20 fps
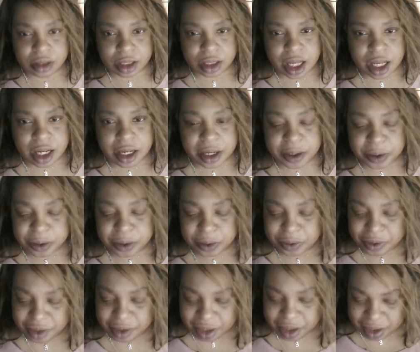
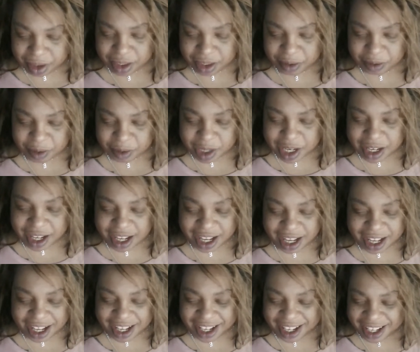Hello.
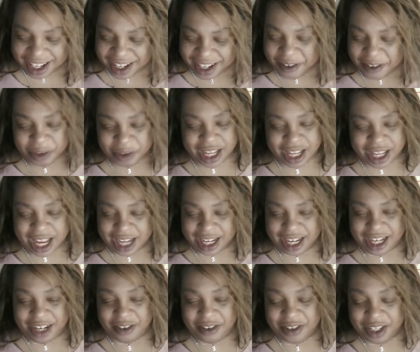I
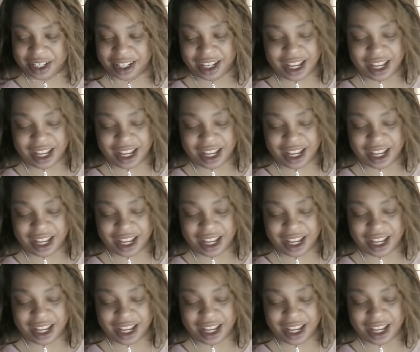can't even.